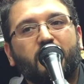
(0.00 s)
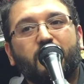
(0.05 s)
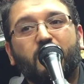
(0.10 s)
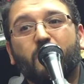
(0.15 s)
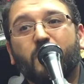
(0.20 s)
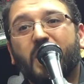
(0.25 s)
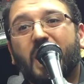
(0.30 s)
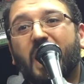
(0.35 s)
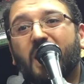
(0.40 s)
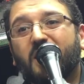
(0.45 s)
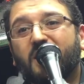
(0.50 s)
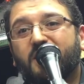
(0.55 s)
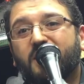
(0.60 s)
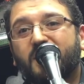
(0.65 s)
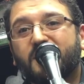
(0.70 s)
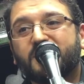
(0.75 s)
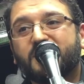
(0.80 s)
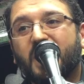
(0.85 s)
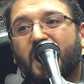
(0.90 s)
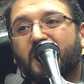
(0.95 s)
the
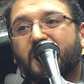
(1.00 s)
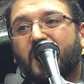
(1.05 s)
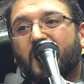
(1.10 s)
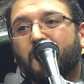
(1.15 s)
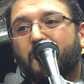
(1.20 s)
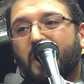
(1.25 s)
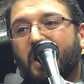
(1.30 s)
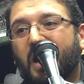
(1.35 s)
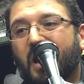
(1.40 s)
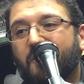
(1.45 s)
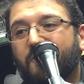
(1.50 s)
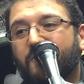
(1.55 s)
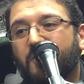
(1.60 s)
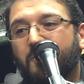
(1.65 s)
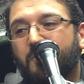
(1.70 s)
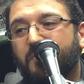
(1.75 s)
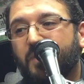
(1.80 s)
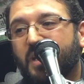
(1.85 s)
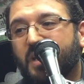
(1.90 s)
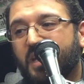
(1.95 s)
reality is that Karbala
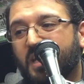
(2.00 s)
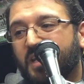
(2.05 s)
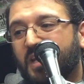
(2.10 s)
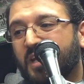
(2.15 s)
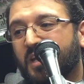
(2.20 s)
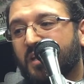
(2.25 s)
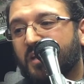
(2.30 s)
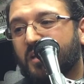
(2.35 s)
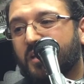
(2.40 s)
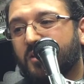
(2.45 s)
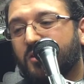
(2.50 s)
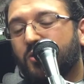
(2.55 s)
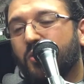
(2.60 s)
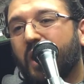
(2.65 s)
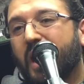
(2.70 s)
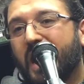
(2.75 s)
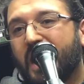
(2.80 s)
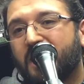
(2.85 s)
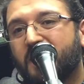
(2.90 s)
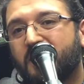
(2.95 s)
from beginning
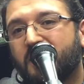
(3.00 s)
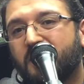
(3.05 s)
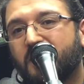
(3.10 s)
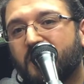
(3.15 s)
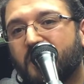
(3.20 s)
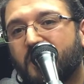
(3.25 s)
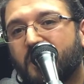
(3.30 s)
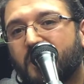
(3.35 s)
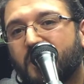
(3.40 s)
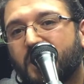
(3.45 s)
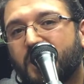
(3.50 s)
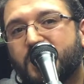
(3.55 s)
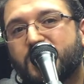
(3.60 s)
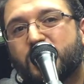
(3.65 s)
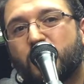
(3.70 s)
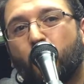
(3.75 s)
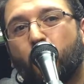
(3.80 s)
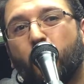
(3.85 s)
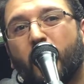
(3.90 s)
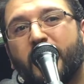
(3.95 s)
to end
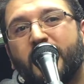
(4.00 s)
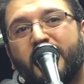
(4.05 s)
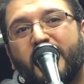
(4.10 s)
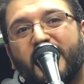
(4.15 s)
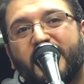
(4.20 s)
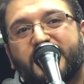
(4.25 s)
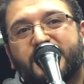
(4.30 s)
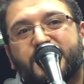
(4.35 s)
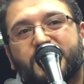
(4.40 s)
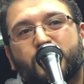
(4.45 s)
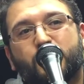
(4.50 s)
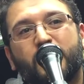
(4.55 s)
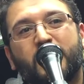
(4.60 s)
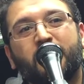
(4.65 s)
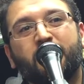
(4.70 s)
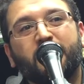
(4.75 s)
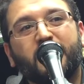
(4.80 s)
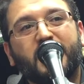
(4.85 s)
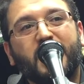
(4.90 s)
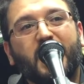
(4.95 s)
is one
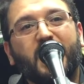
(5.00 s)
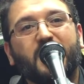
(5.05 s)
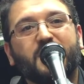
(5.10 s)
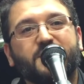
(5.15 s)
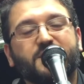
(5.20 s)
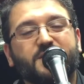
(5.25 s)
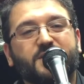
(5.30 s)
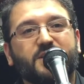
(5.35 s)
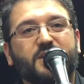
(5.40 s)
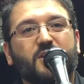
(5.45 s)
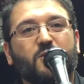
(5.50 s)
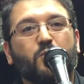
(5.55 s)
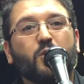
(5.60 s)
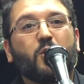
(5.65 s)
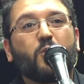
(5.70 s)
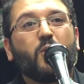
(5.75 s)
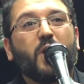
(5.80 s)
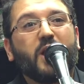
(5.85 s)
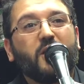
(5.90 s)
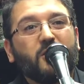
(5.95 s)
extreme case
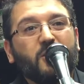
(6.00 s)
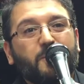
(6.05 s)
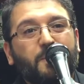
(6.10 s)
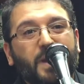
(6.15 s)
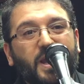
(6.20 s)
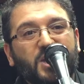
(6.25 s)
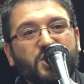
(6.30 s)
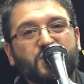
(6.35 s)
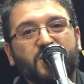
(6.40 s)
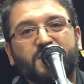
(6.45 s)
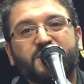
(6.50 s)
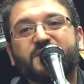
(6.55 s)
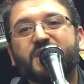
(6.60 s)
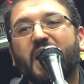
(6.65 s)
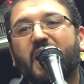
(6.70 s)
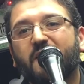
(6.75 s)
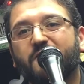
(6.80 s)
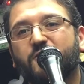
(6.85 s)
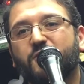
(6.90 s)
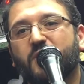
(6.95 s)
requiring patience
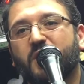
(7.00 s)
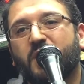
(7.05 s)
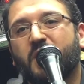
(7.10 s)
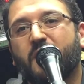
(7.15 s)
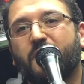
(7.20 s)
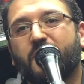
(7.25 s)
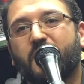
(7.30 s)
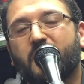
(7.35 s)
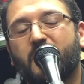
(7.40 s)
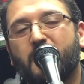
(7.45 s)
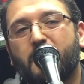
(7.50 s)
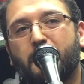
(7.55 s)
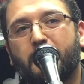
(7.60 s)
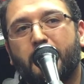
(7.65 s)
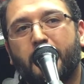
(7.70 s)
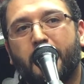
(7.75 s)
after another.